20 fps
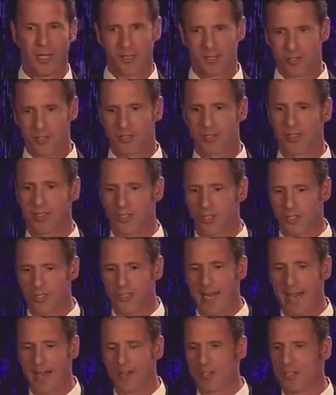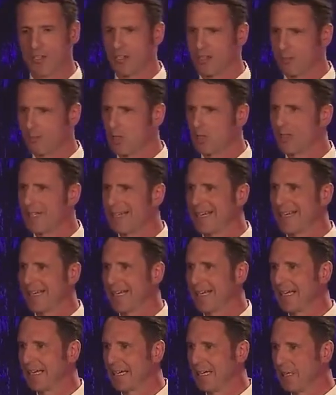This, th this has some unique
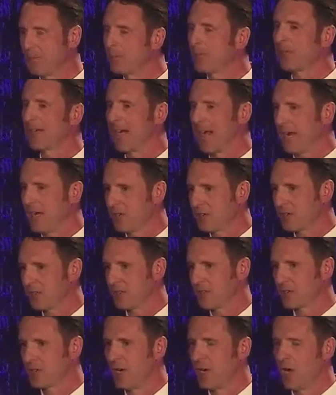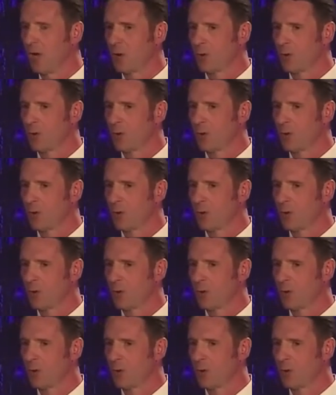implications